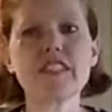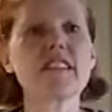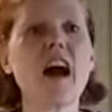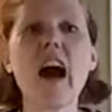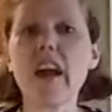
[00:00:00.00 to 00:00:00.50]

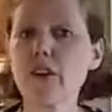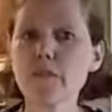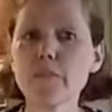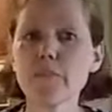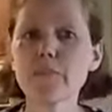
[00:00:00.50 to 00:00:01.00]

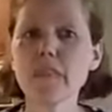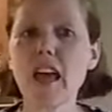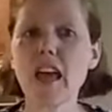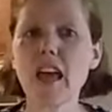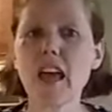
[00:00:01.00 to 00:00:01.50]
desire
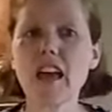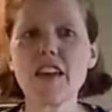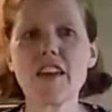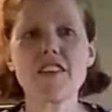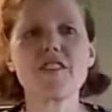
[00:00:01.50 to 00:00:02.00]

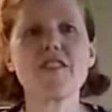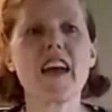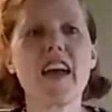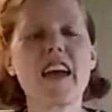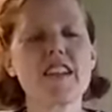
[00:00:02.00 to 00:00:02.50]

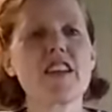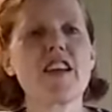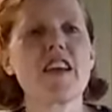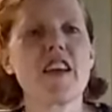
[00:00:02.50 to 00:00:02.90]
that,